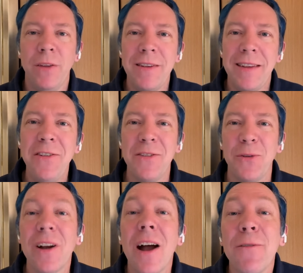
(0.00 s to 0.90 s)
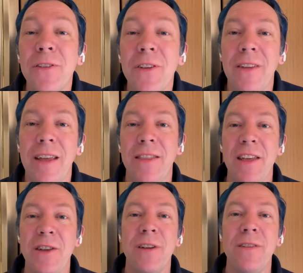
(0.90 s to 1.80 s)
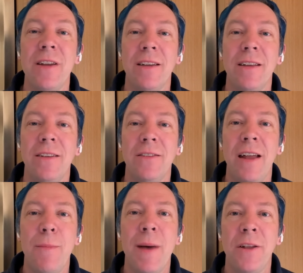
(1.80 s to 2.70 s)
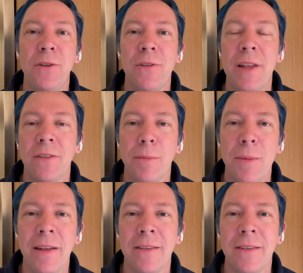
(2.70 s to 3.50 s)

presentations or conferences that, that you're even excited about over the next couple